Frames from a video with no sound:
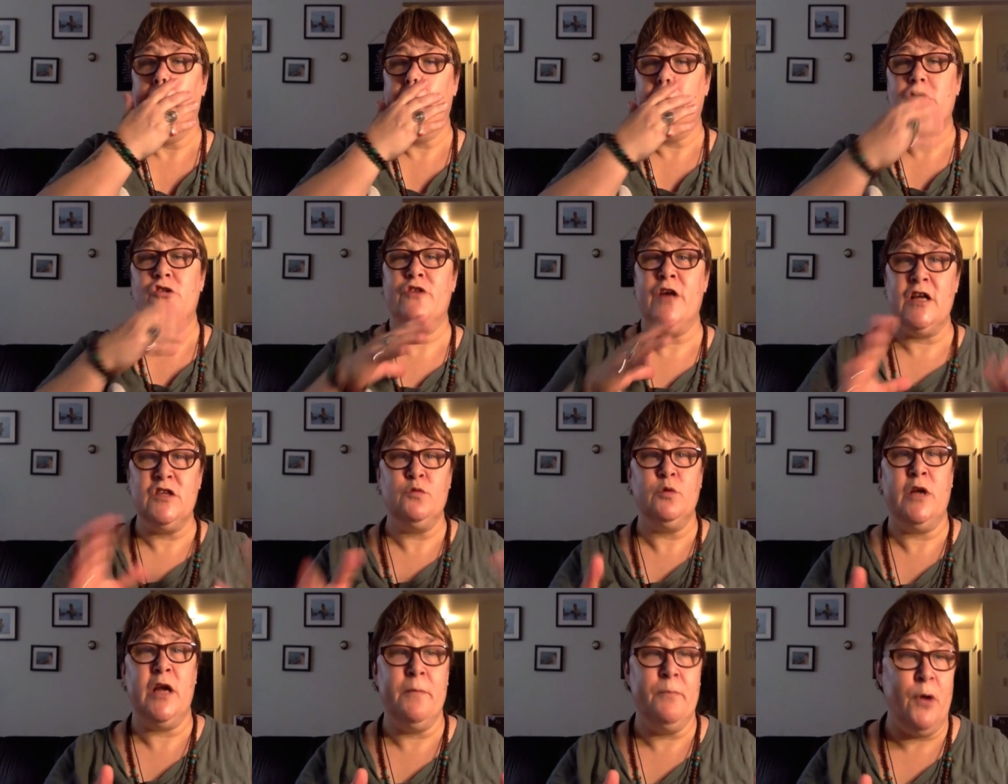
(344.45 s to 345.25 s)
So that's
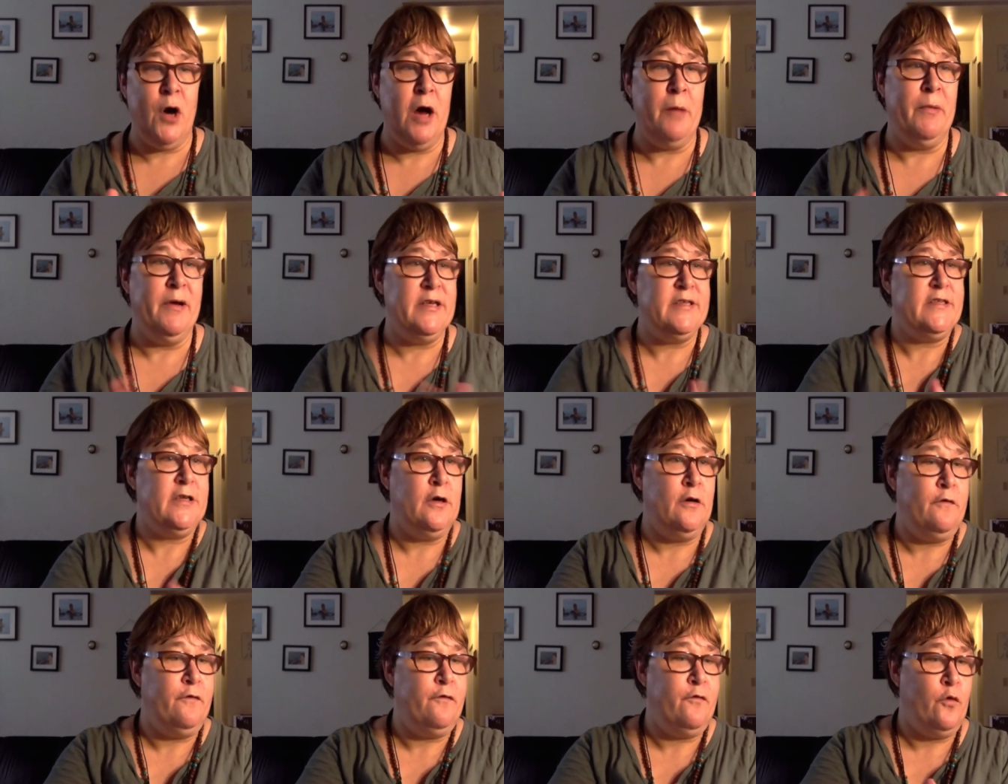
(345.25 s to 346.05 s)
what I bought
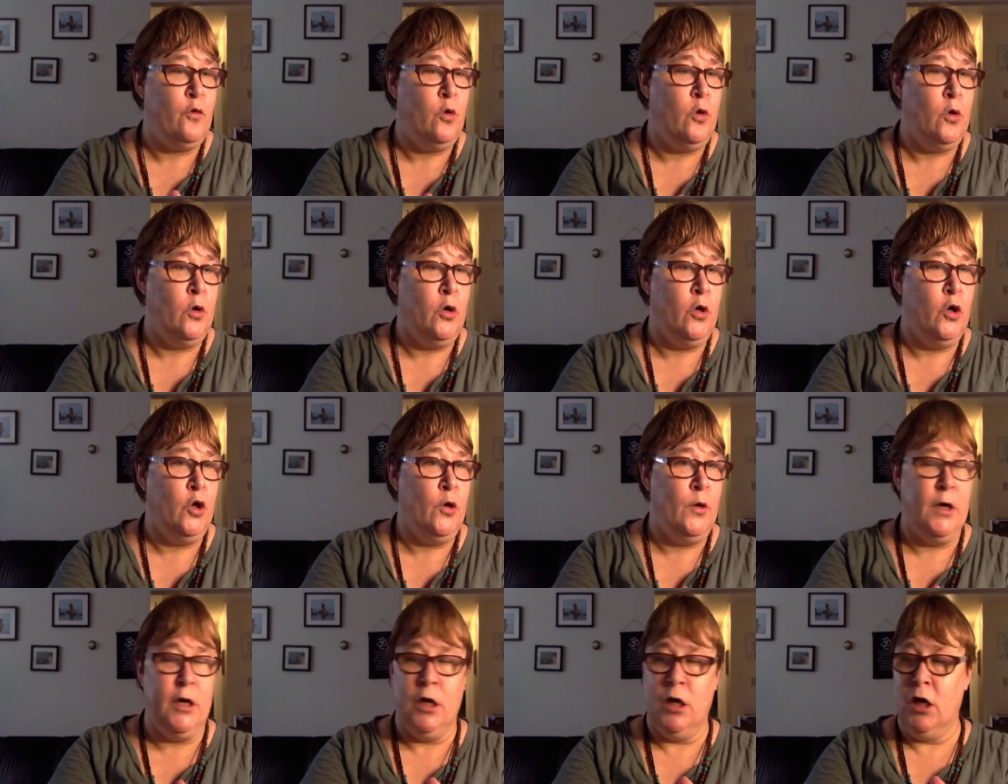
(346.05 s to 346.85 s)
myself
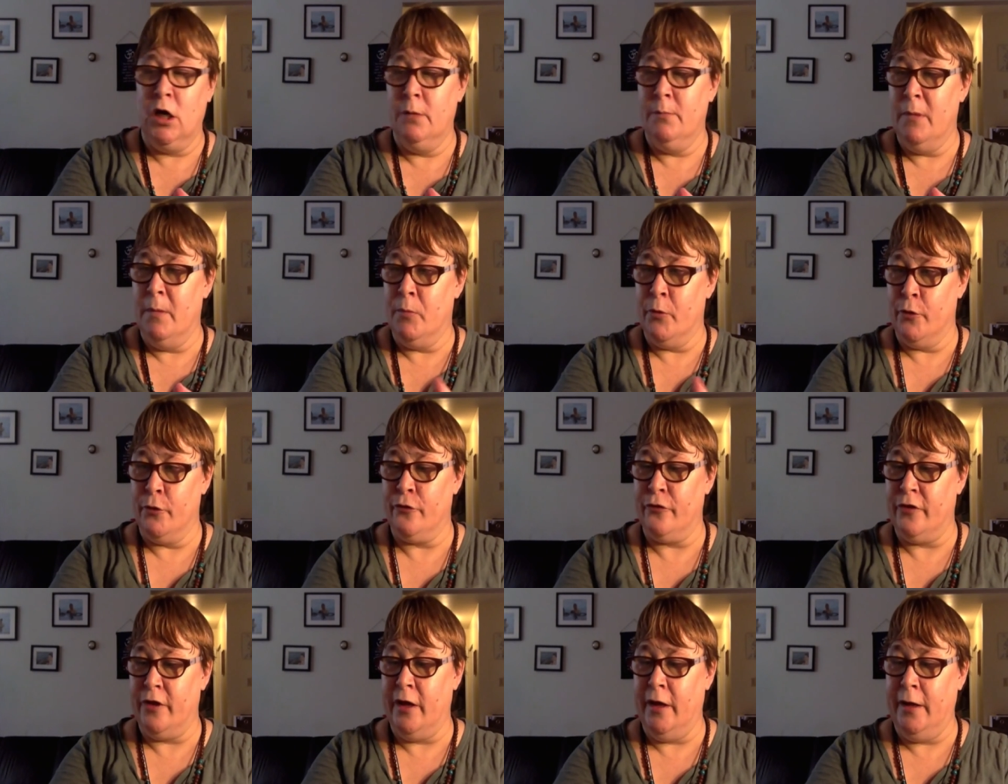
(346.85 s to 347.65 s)
for uh, my
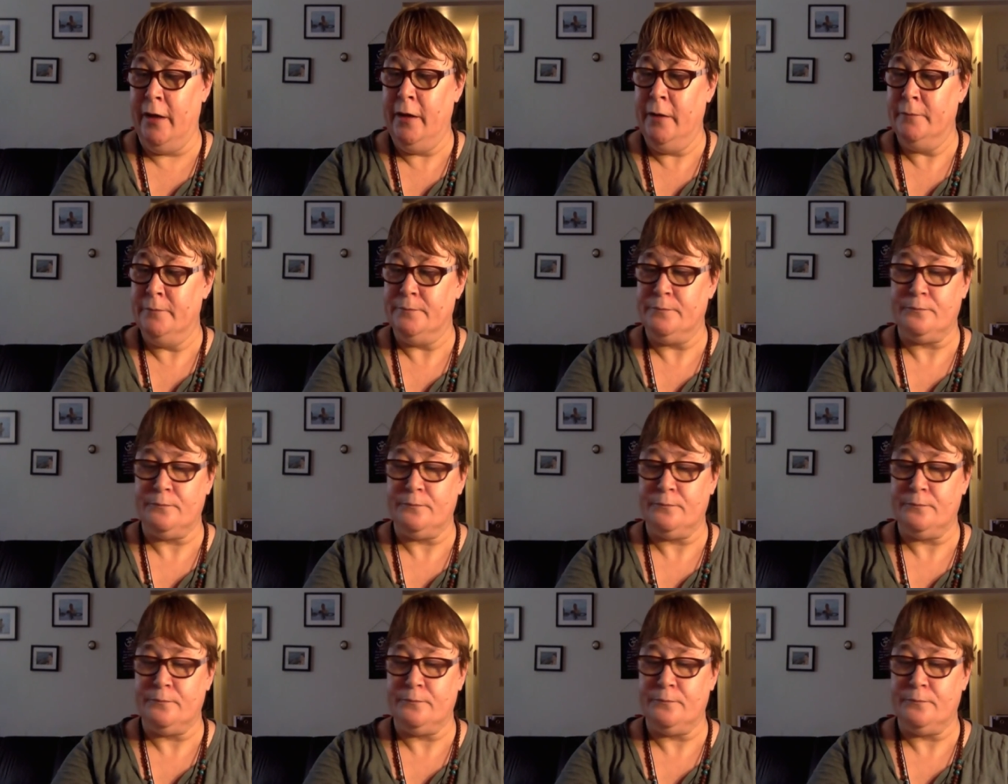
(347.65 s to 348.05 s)
birthday,